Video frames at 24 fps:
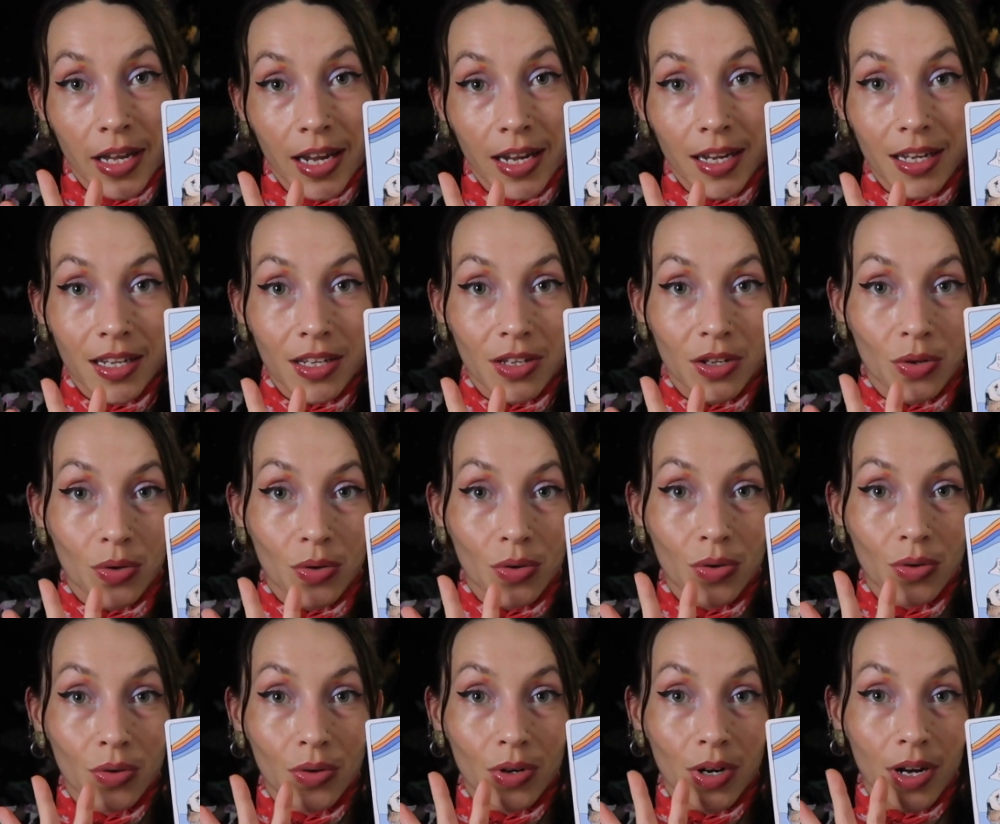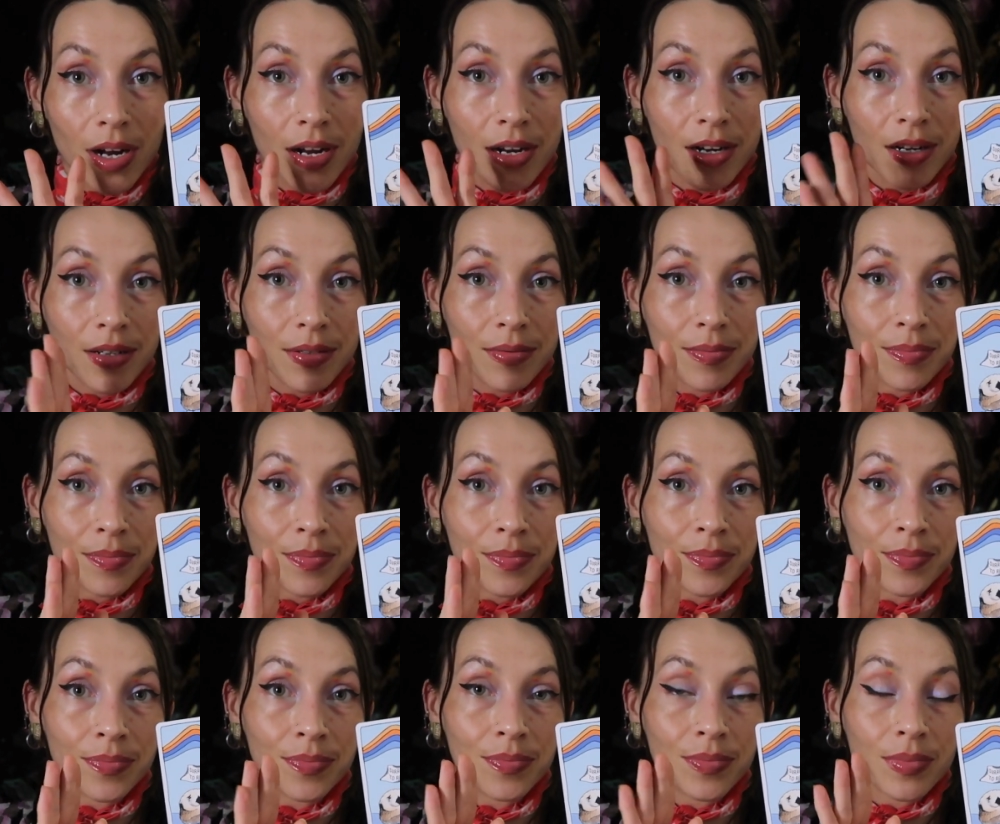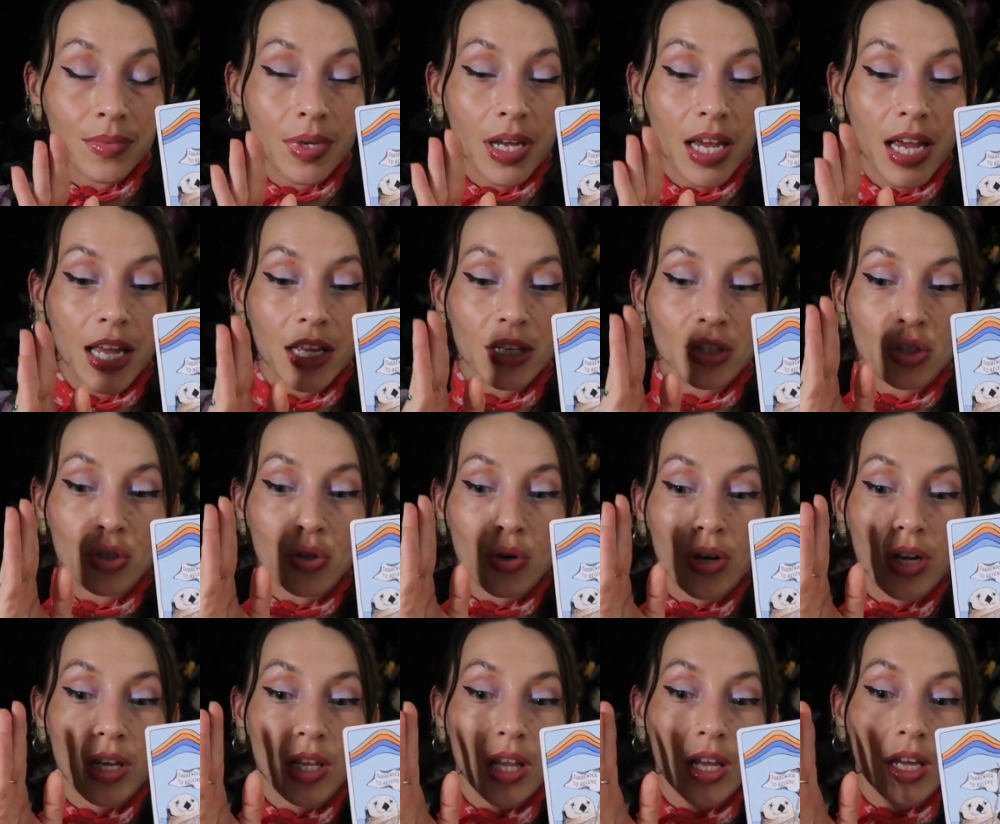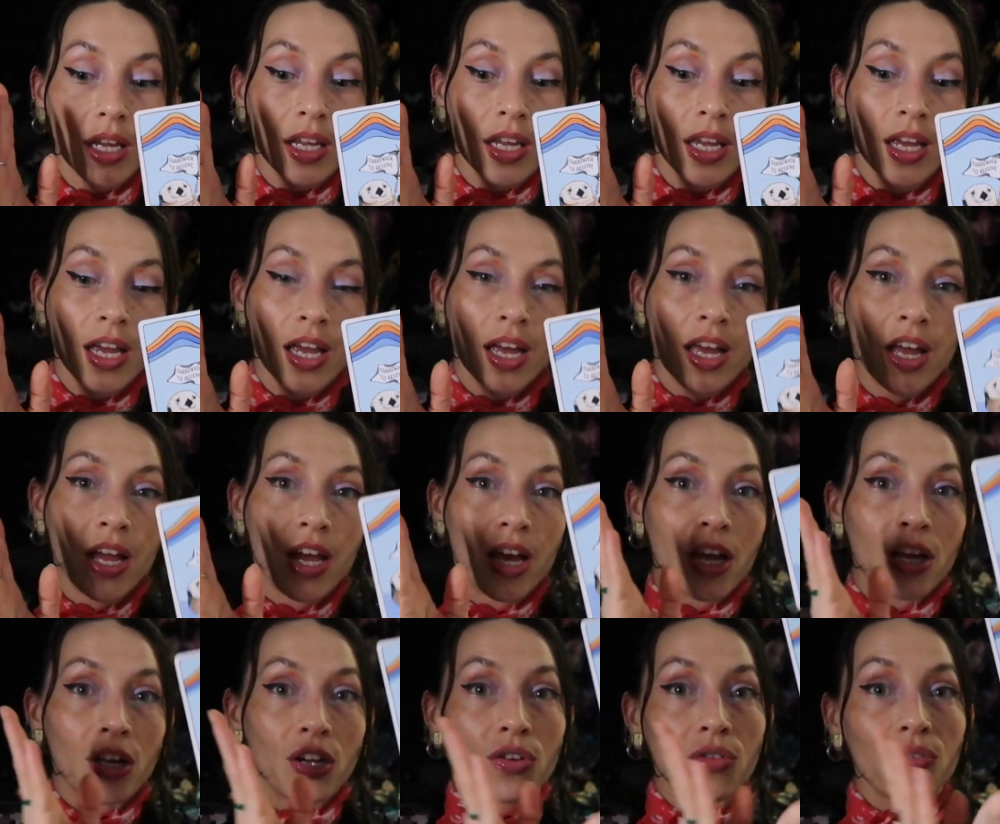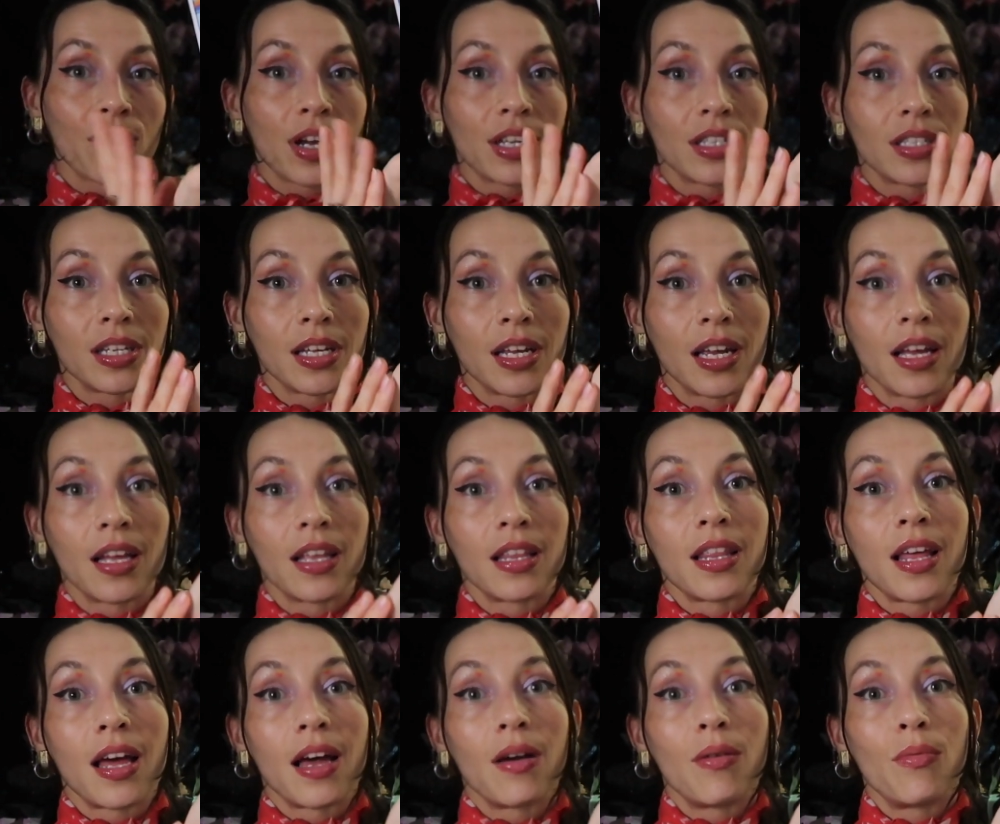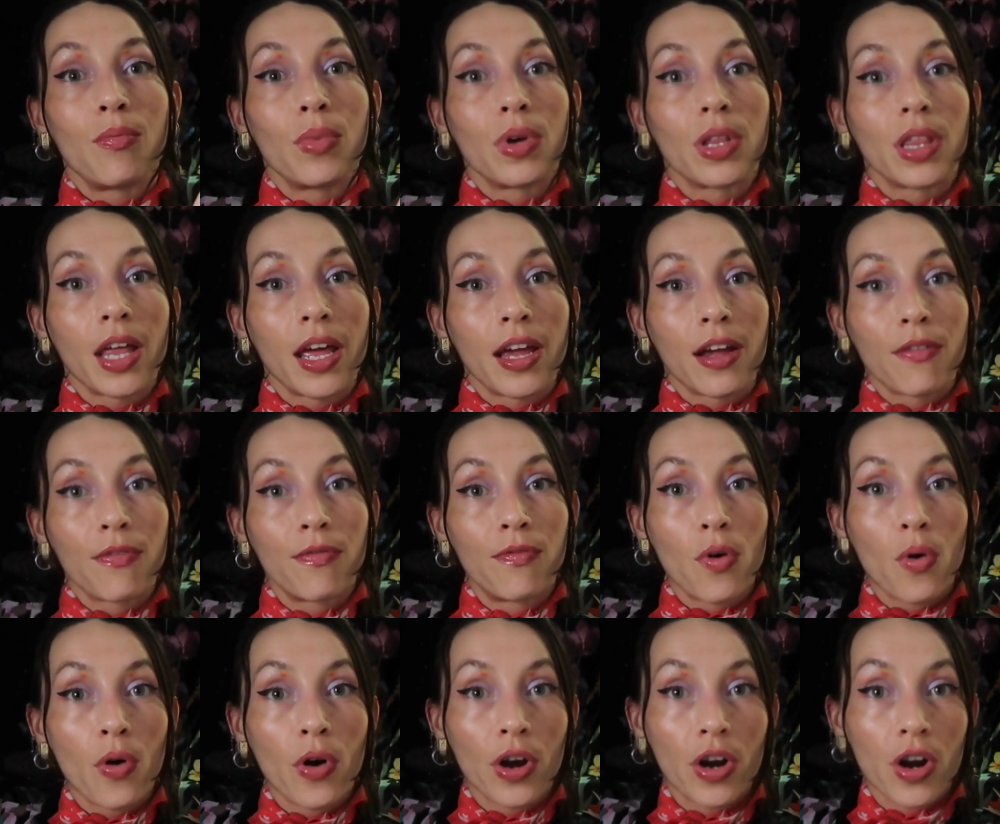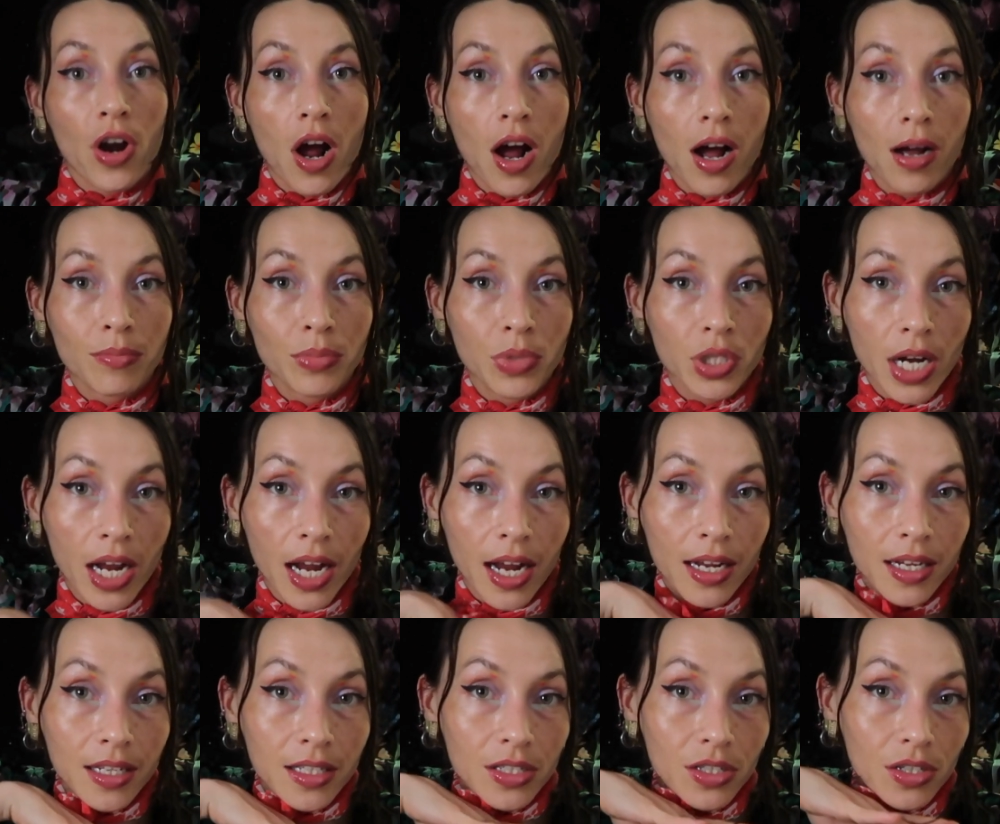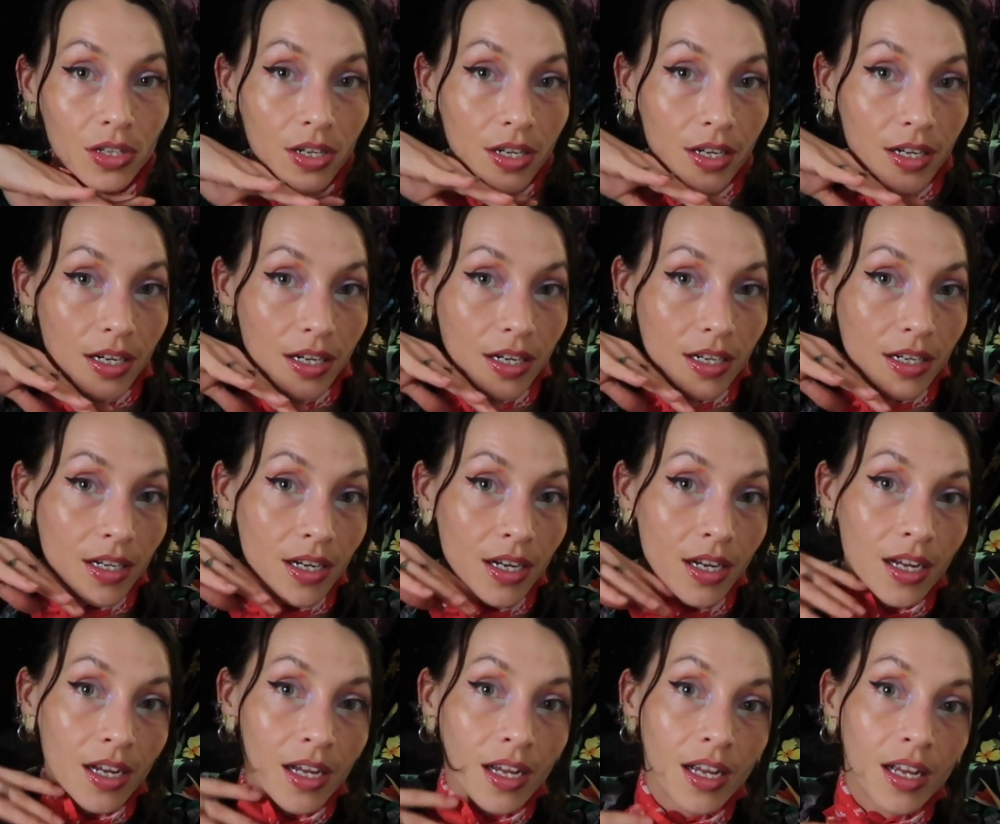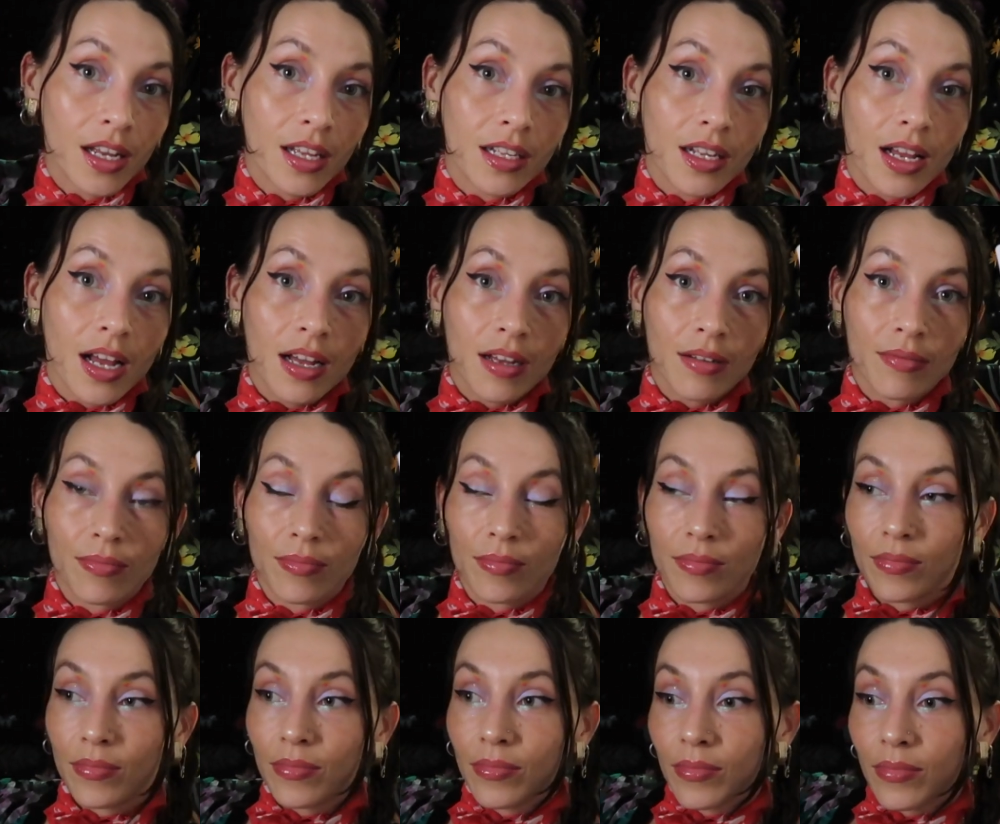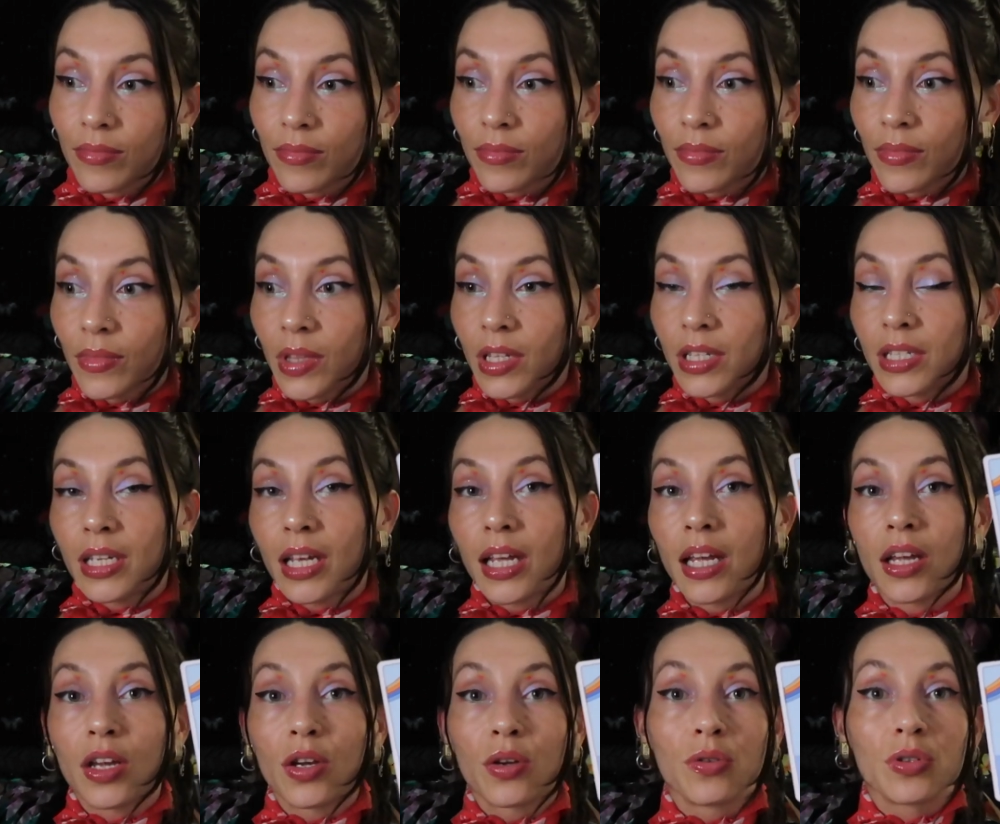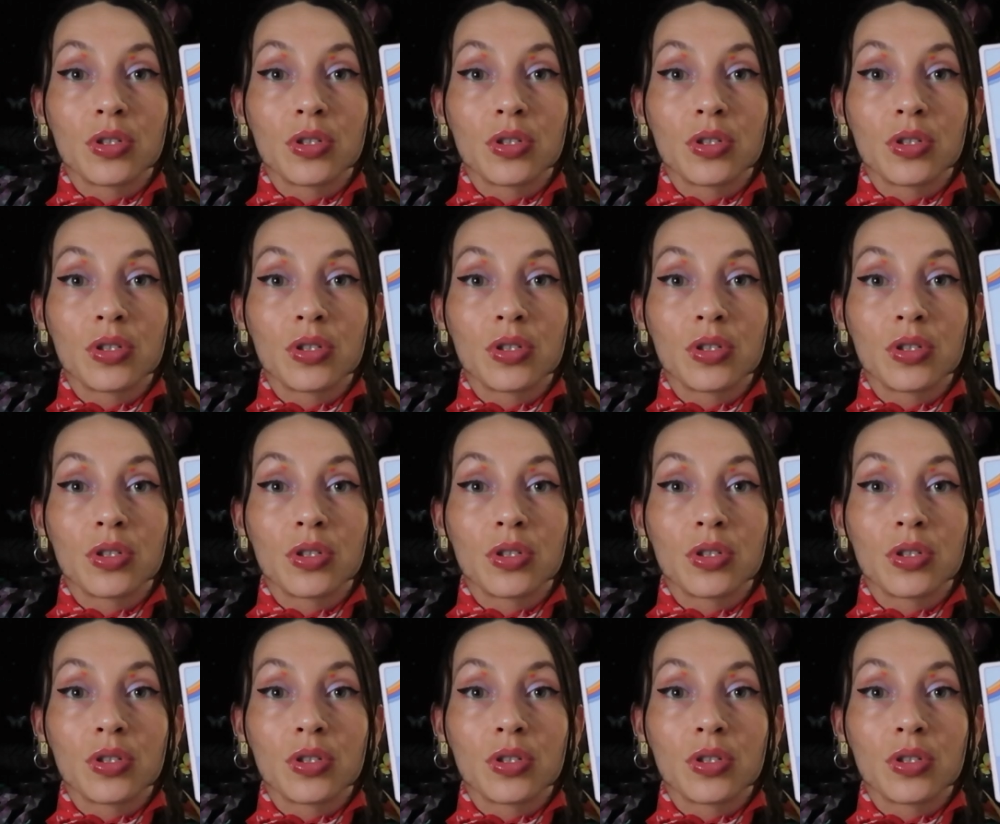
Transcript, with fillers: Like, you um enjoy like caressing them with like foreign objects or um seeing